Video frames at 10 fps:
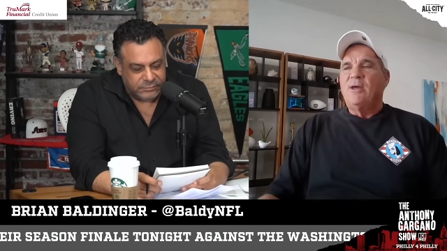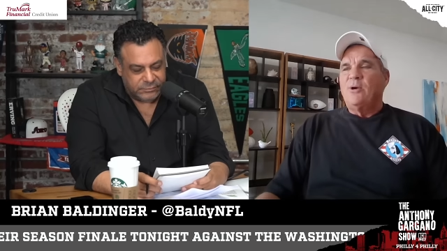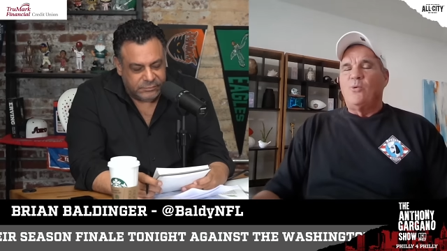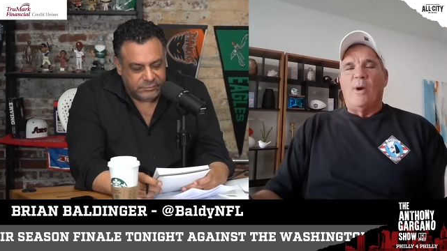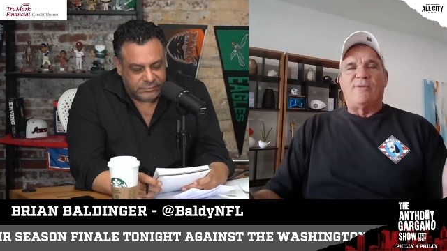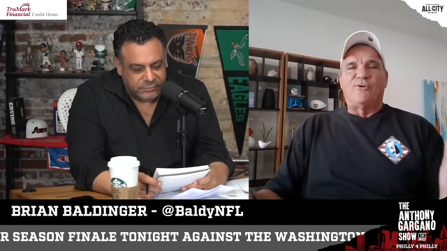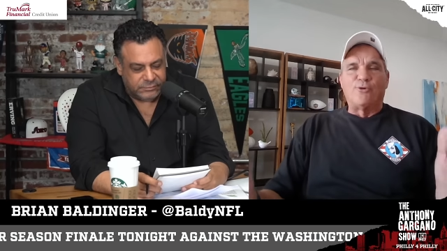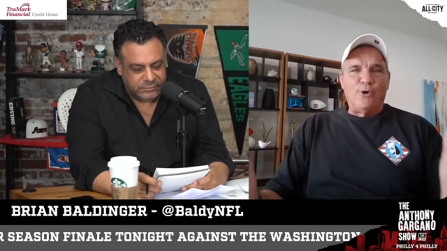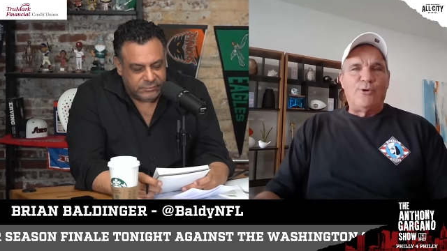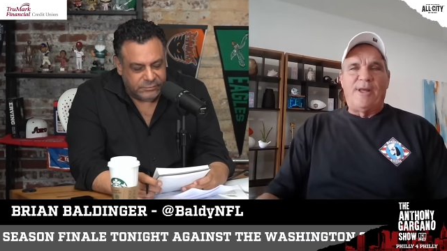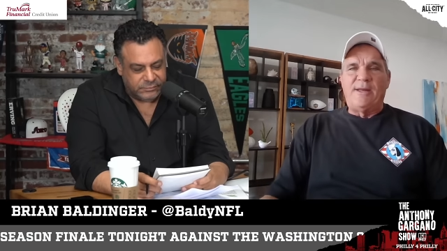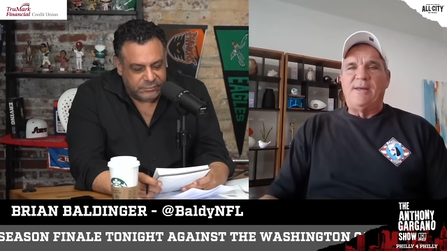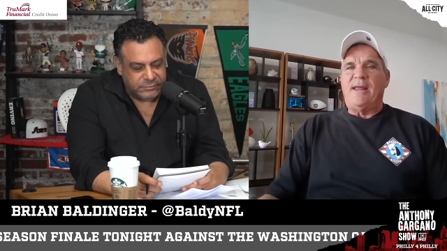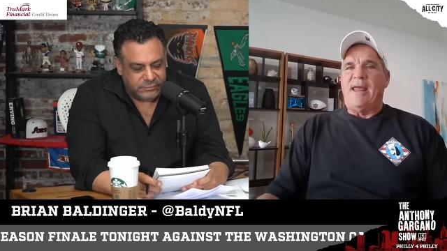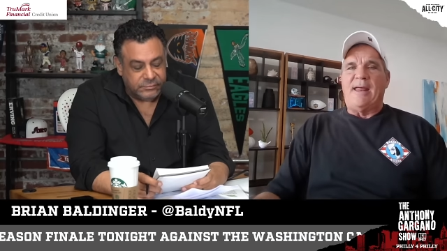Speaker 1: with
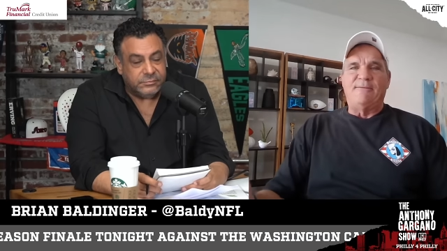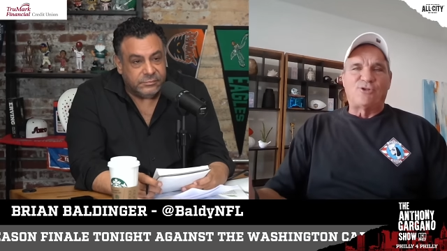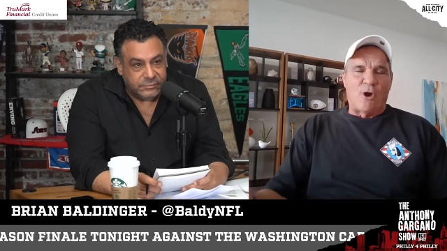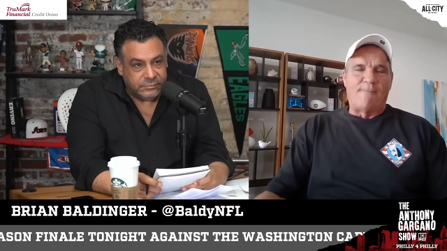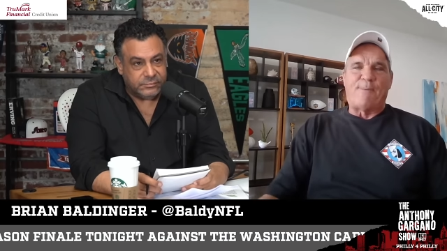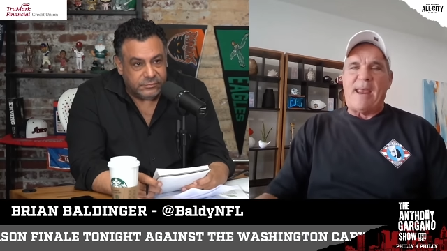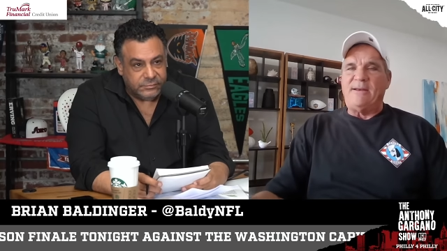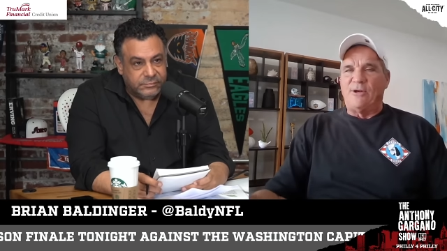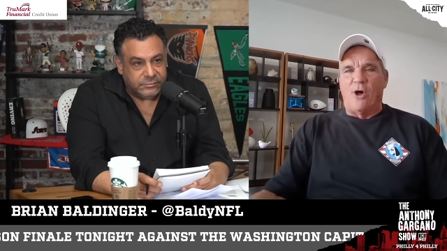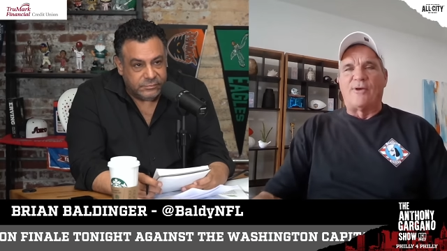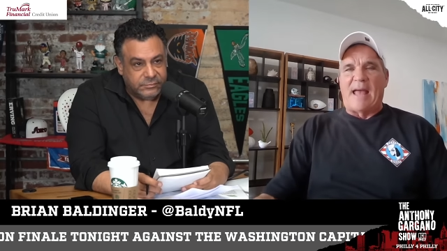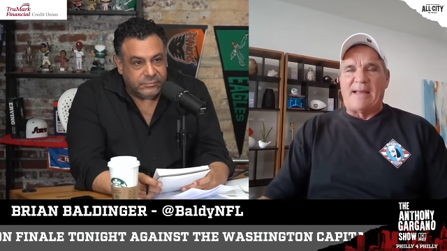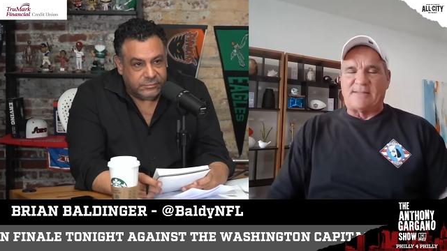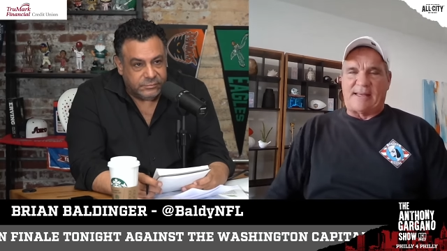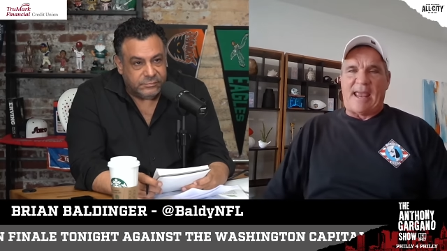Gruden and Sean Payton, all the
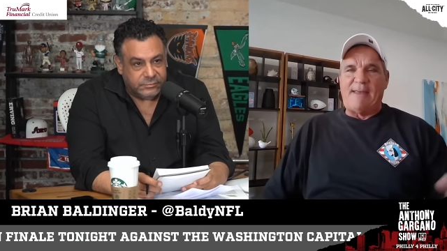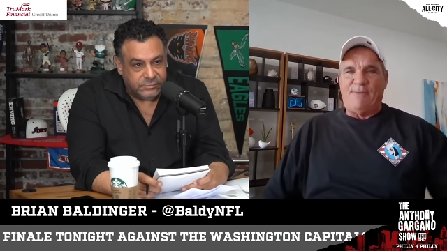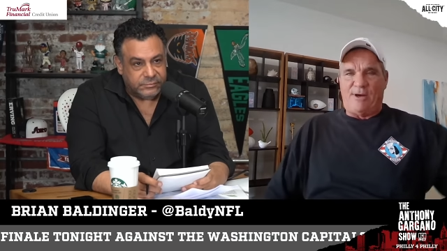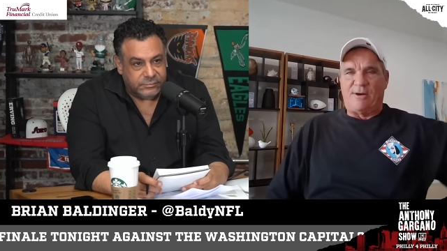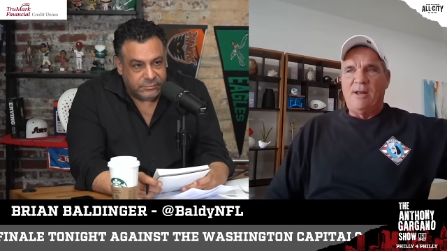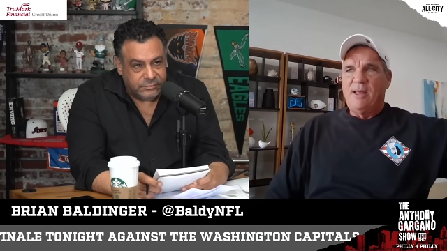guys that came here.